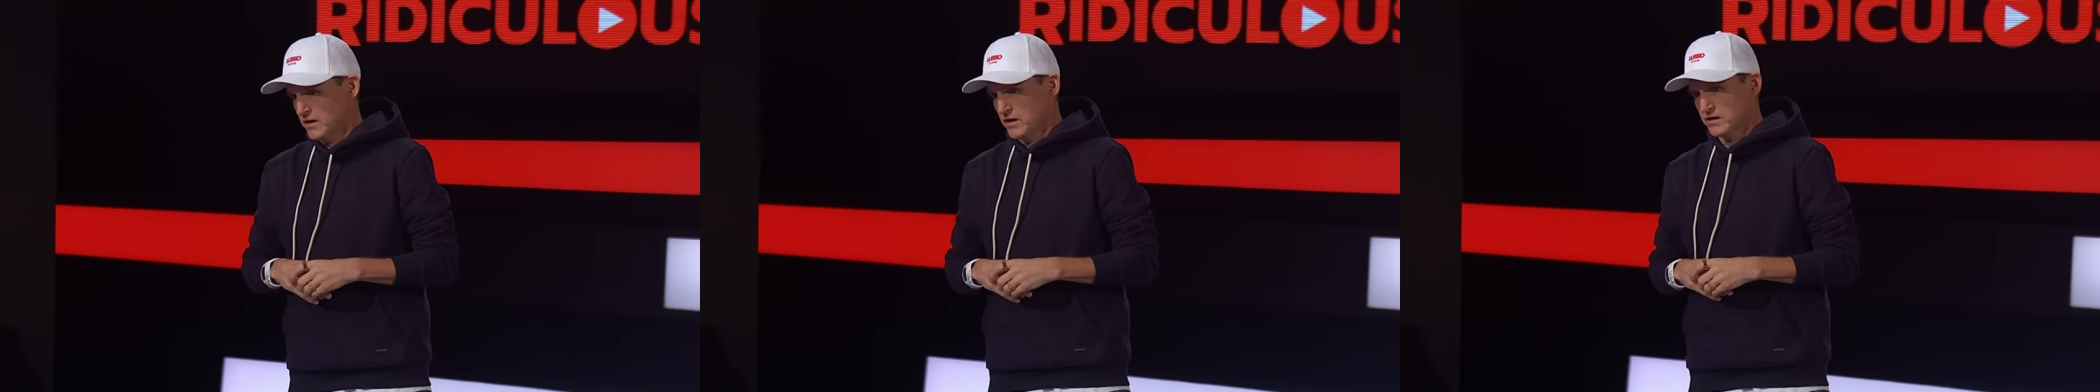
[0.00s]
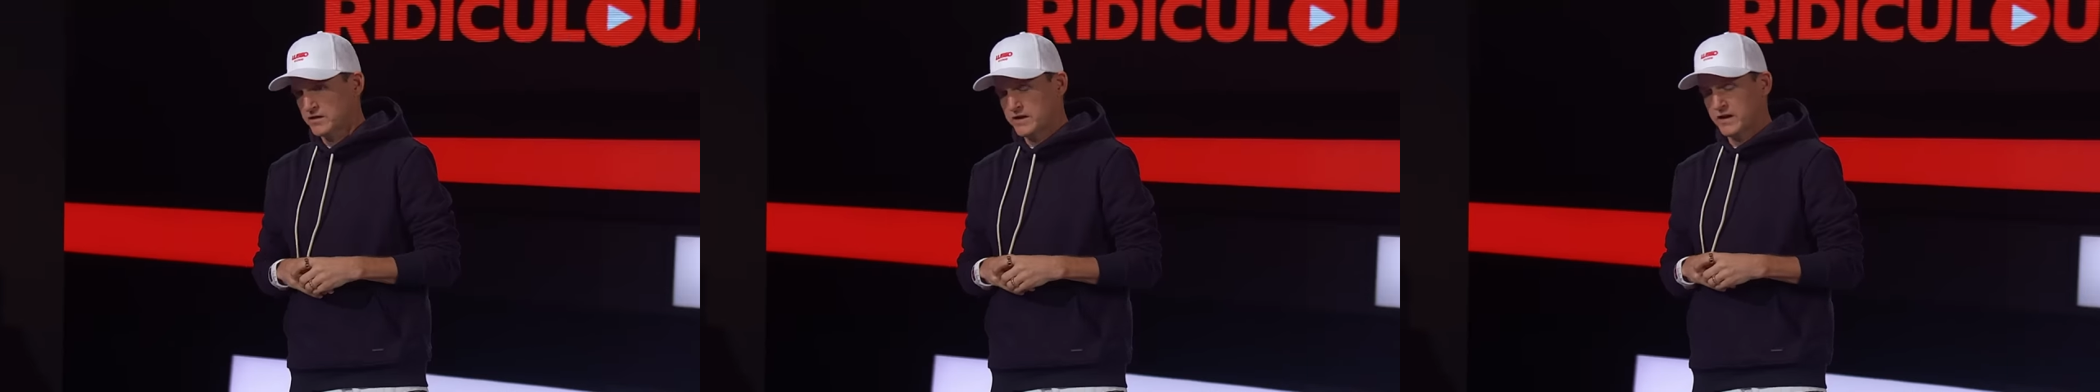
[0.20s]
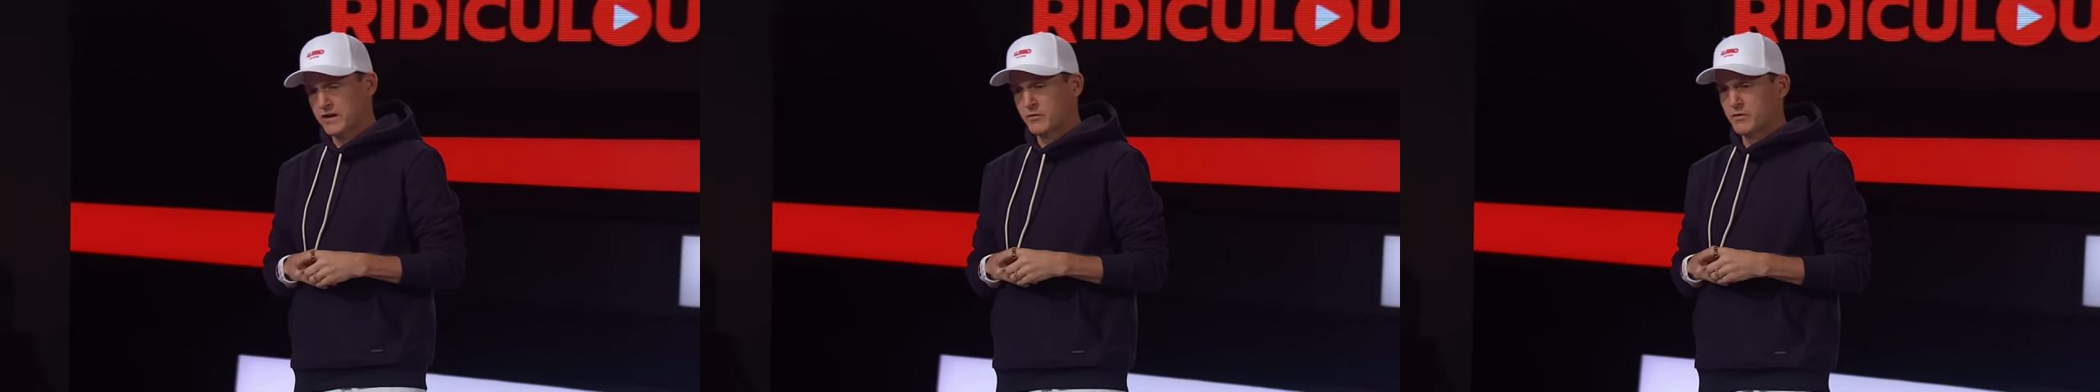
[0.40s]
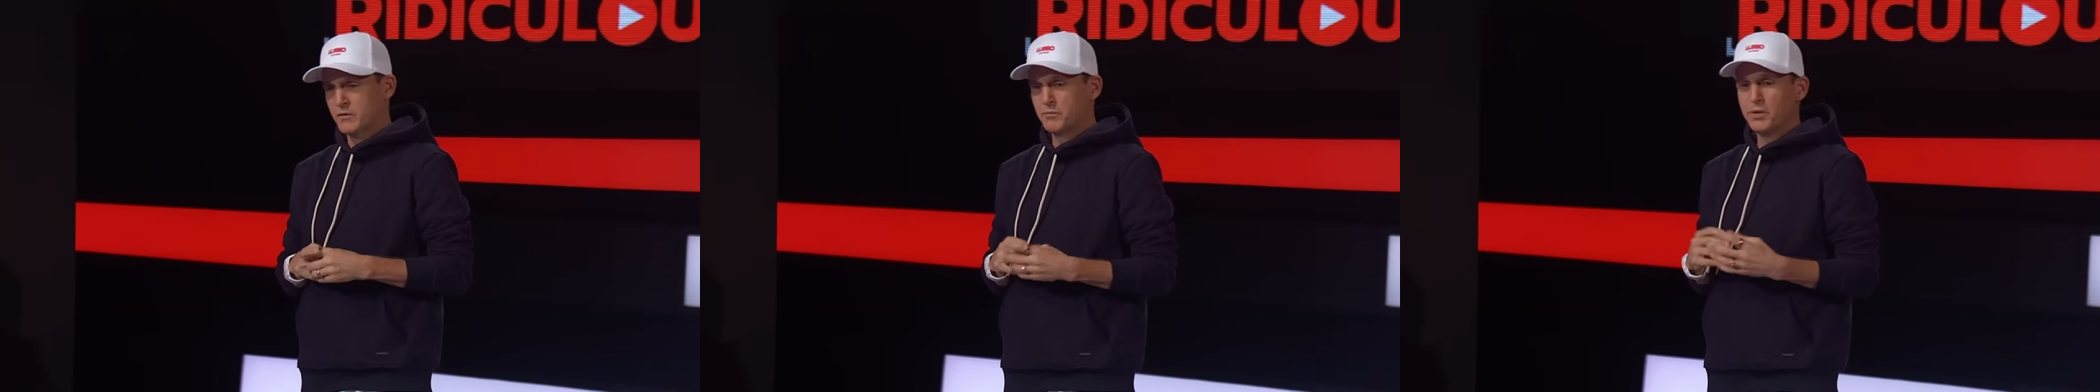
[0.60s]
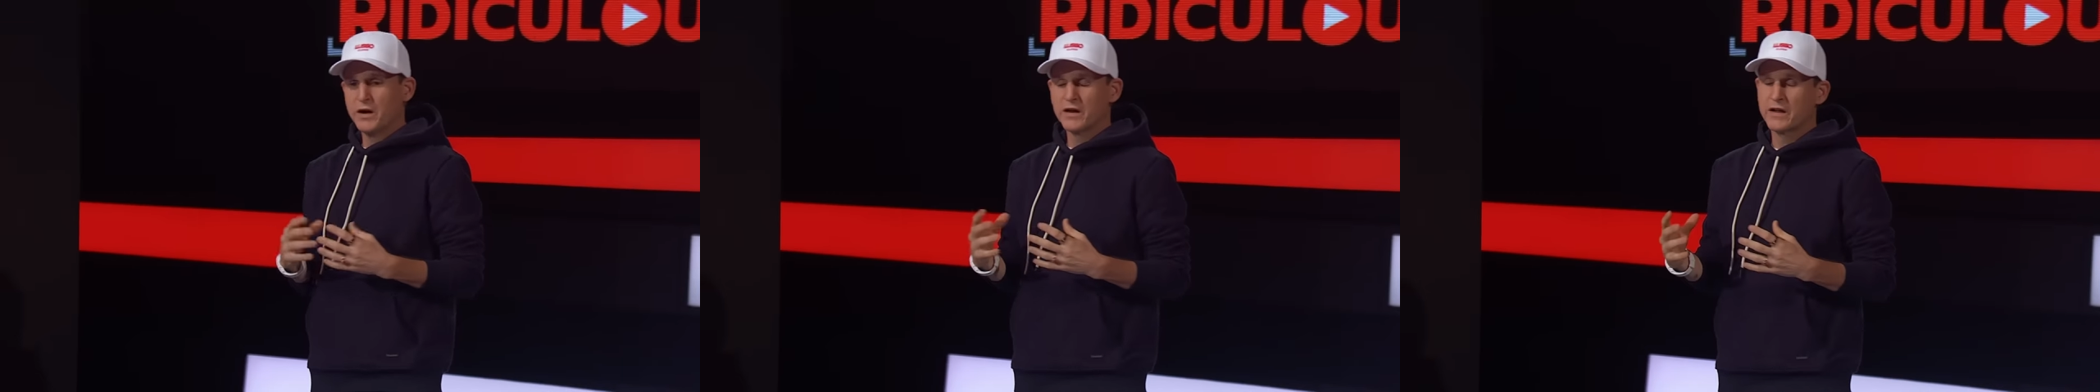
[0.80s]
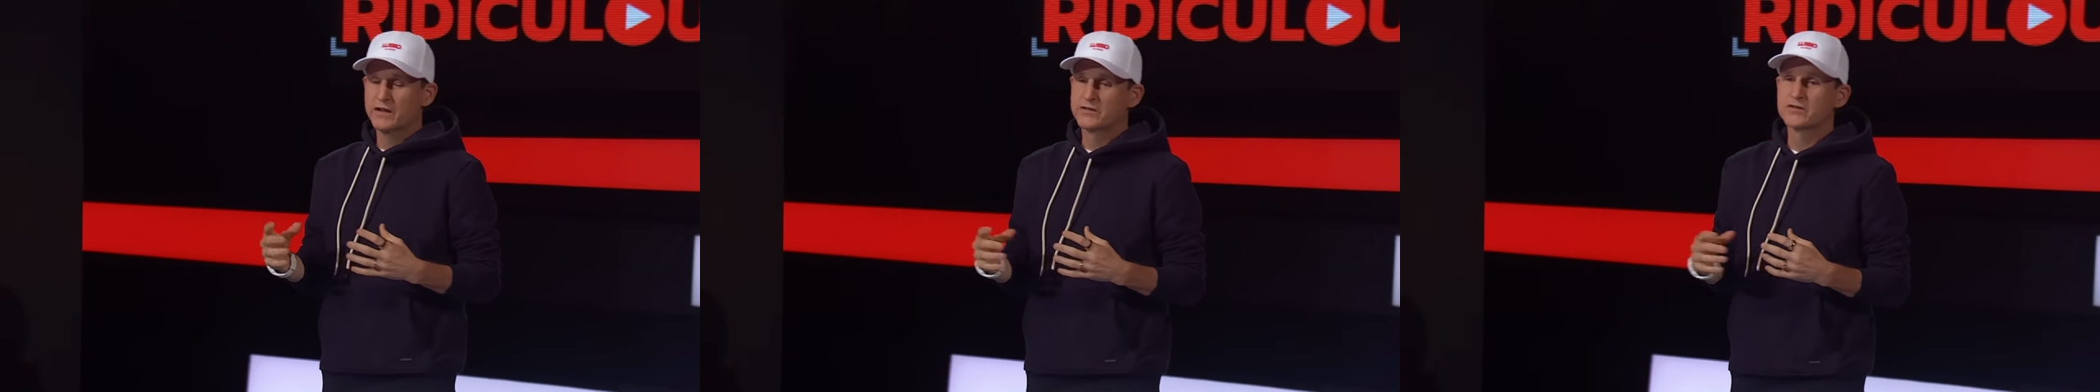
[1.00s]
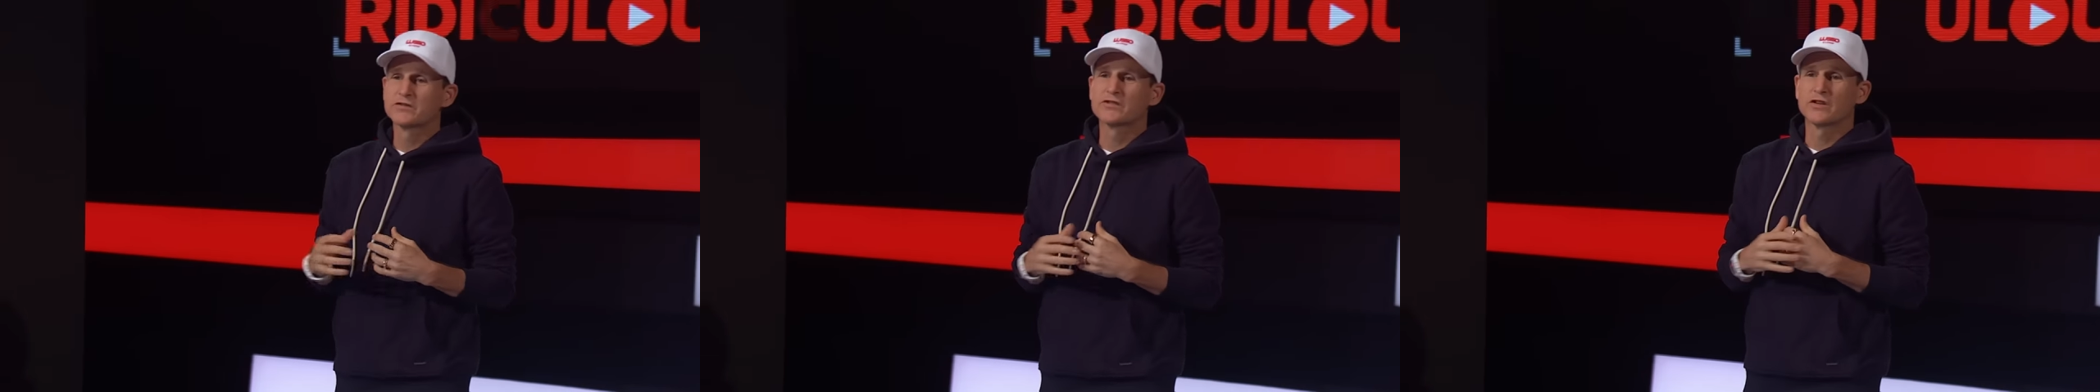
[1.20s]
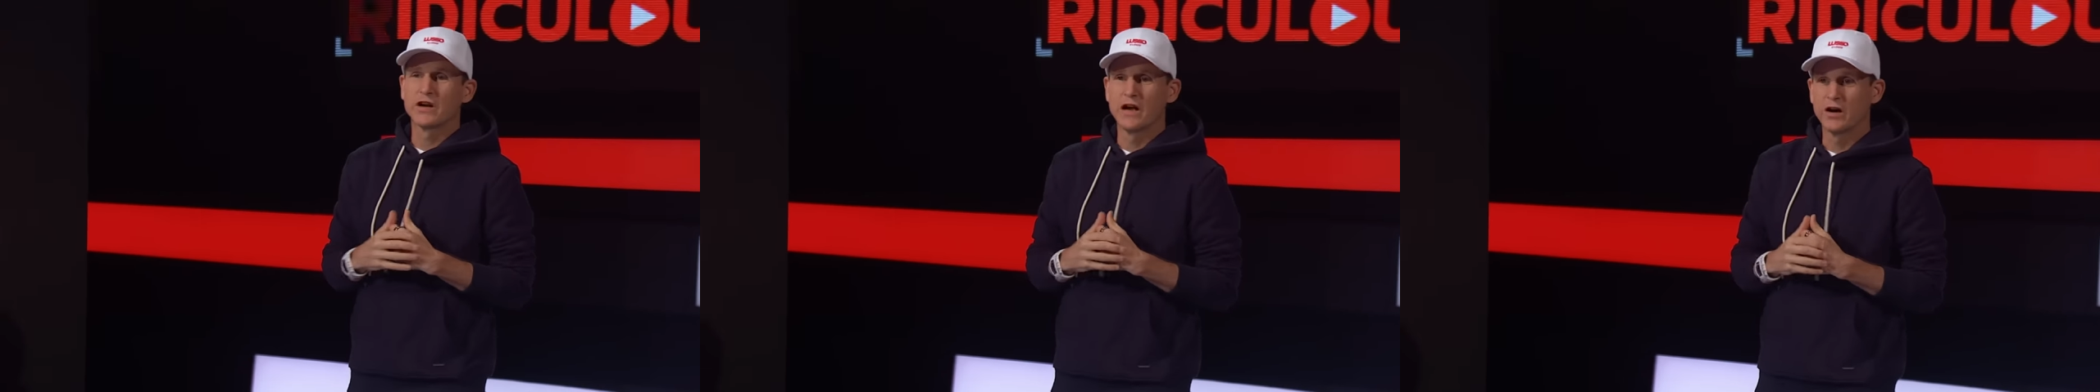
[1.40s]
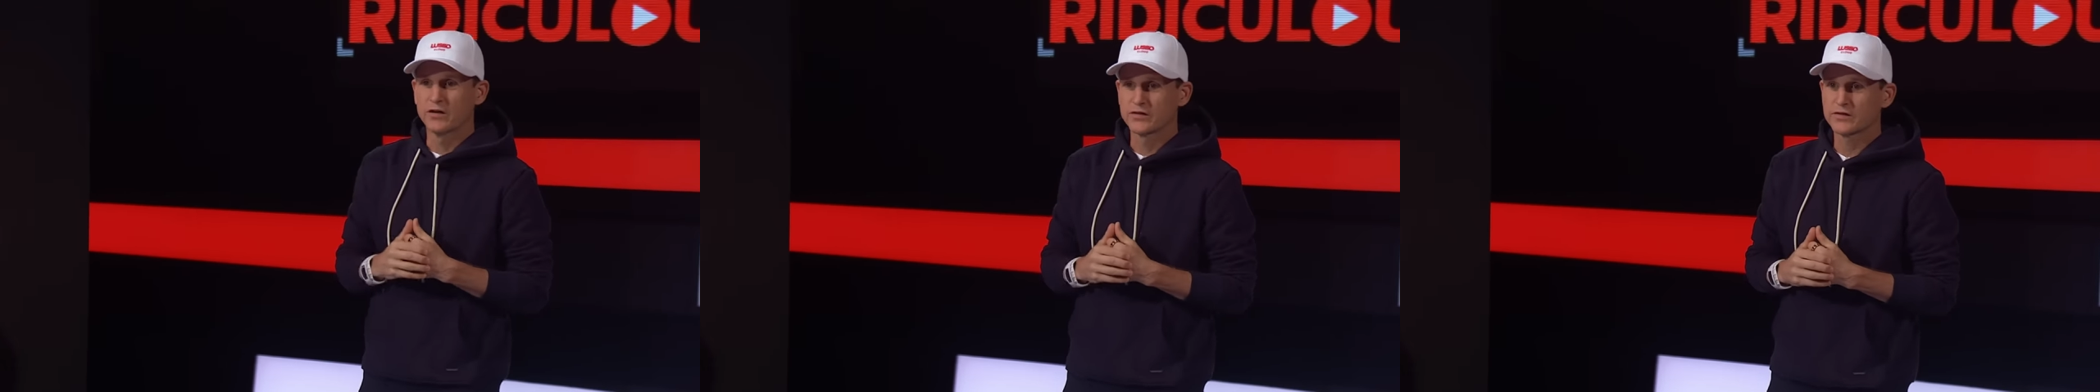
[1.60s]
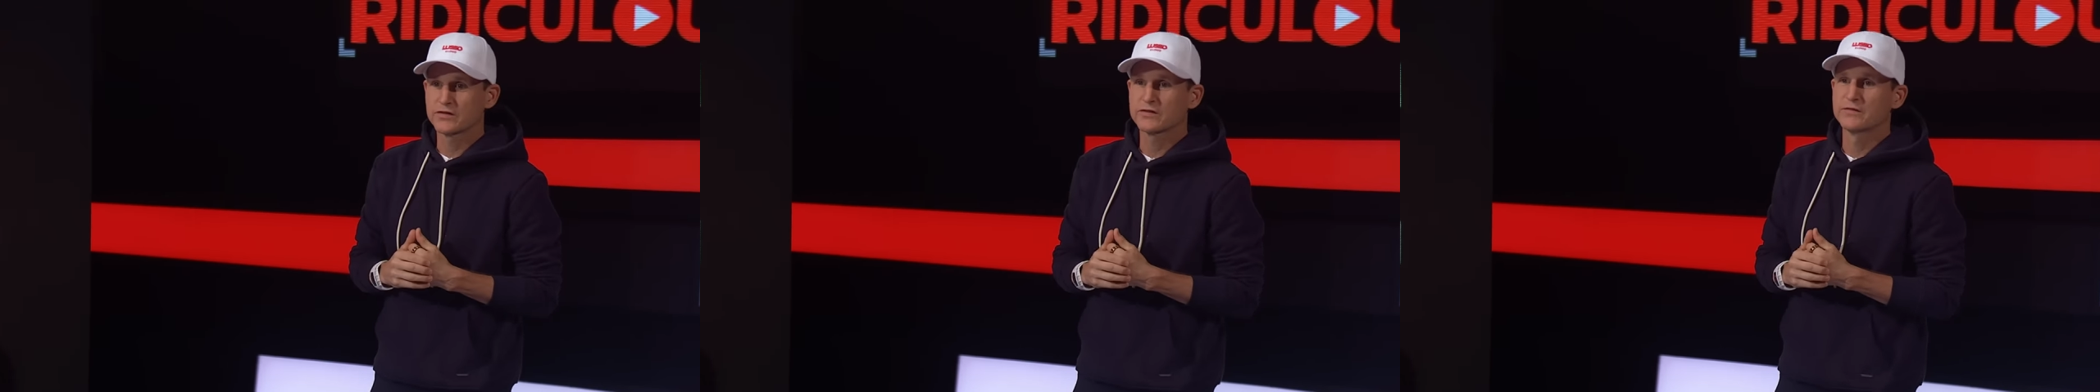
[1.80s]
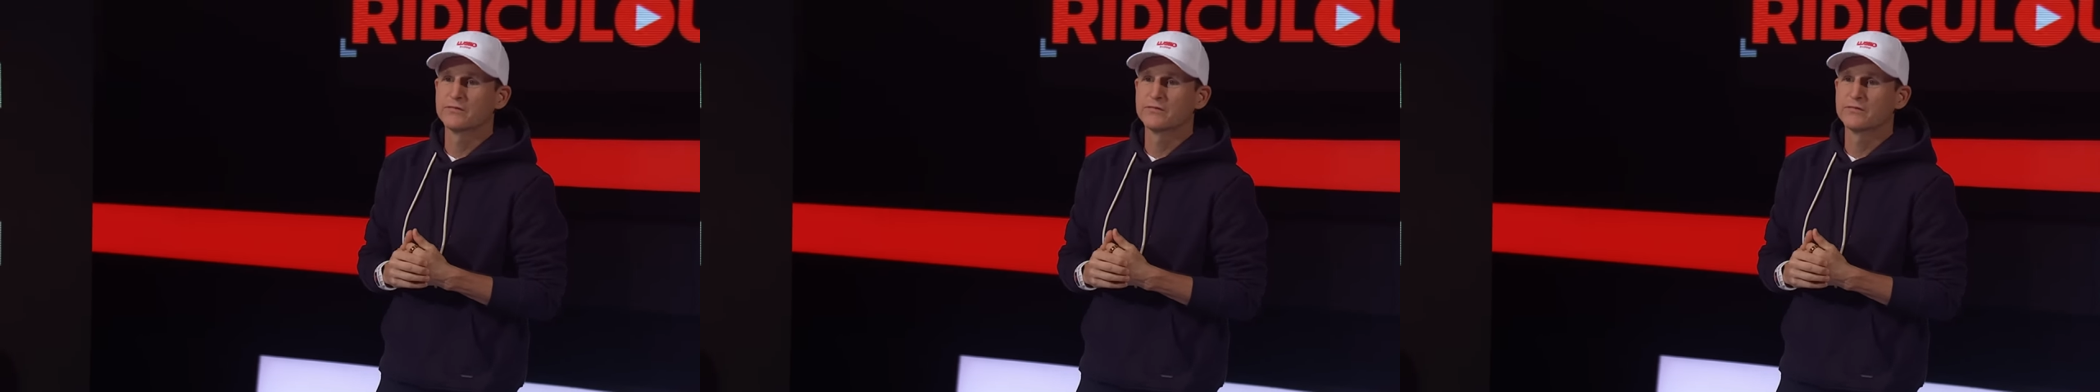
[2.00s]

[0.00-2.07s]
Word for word: Okay, when a bug enters your house,